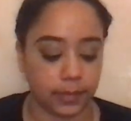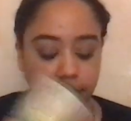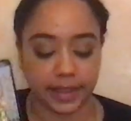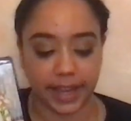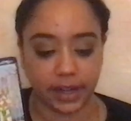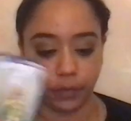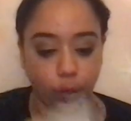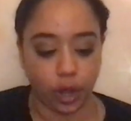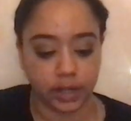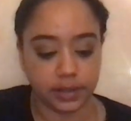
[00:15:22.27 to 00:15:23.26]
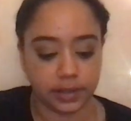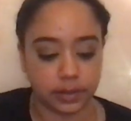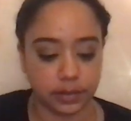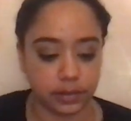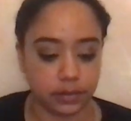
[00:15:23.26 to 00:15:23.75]
Nine of Wands.
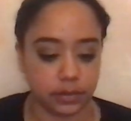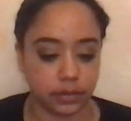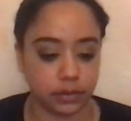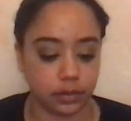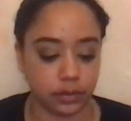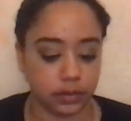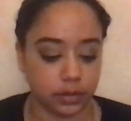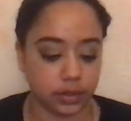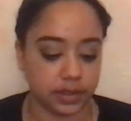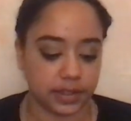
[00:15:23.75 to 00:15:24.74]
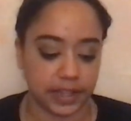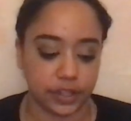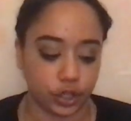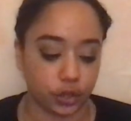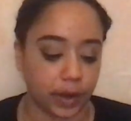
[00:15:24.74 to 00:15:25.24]
To stand
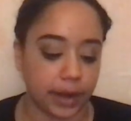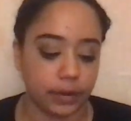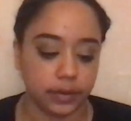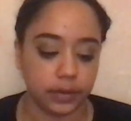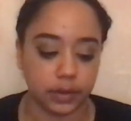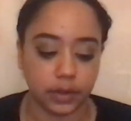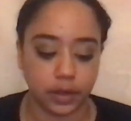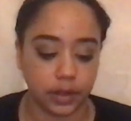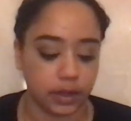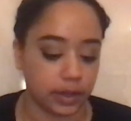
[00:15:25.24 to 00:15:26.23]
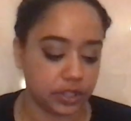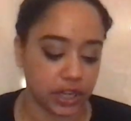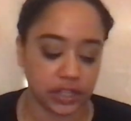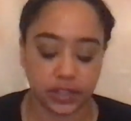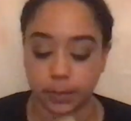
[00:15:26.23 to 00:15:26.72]
your ground. A
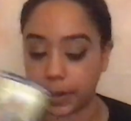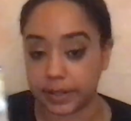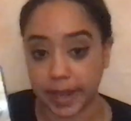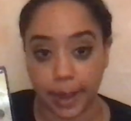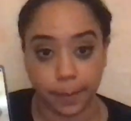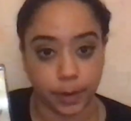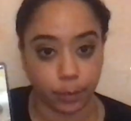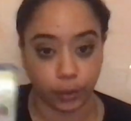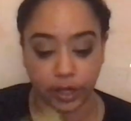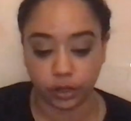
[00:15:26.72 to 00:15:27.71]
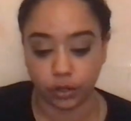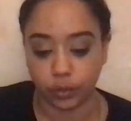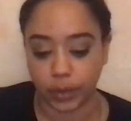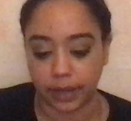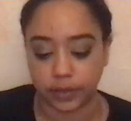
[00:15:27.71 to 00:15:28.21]
change is about to happen. A breakthrough.
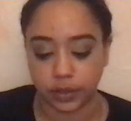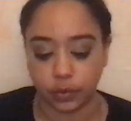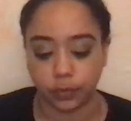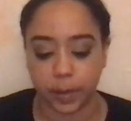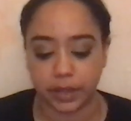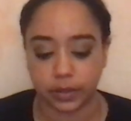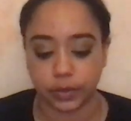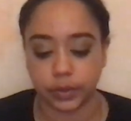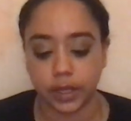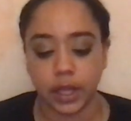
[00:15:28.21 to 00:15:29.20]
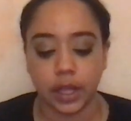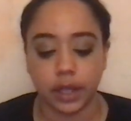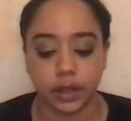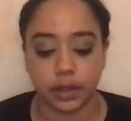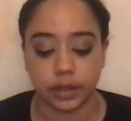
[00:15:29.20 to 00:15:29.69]
We have the Two of Pentacles.
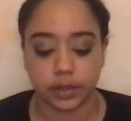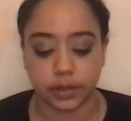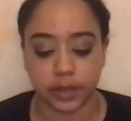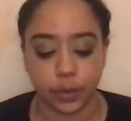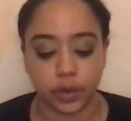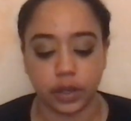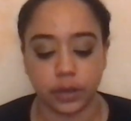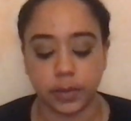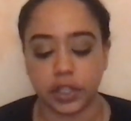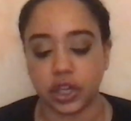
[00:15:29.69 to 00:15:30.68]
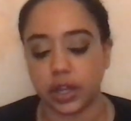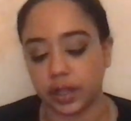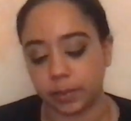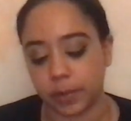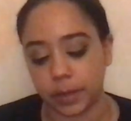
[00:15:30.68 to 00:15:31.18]
So someone could be
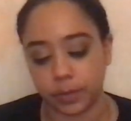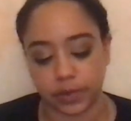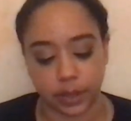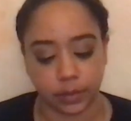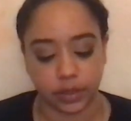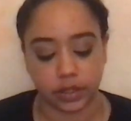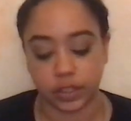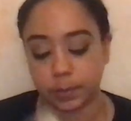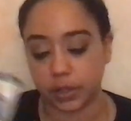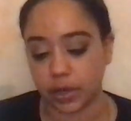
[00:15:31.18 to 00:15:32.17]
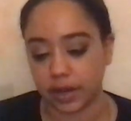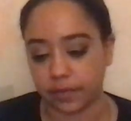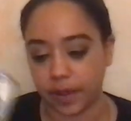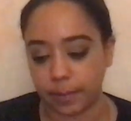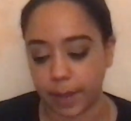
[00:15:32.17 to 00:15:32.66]
juggling people. Someone could just be trying to
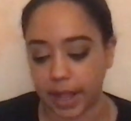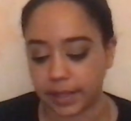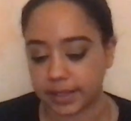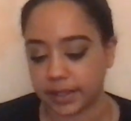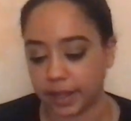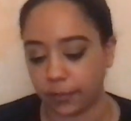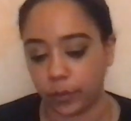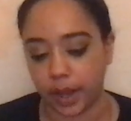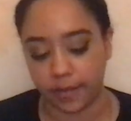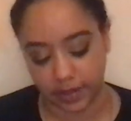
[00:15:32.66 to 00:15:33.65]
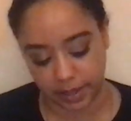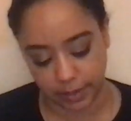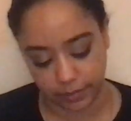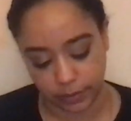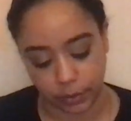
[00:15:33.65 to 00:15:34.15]
find balance in life. We have the King
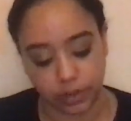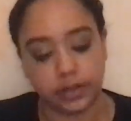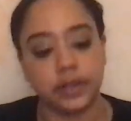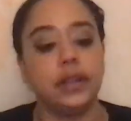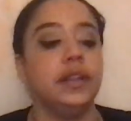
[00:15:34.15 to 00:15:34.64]
of Swords.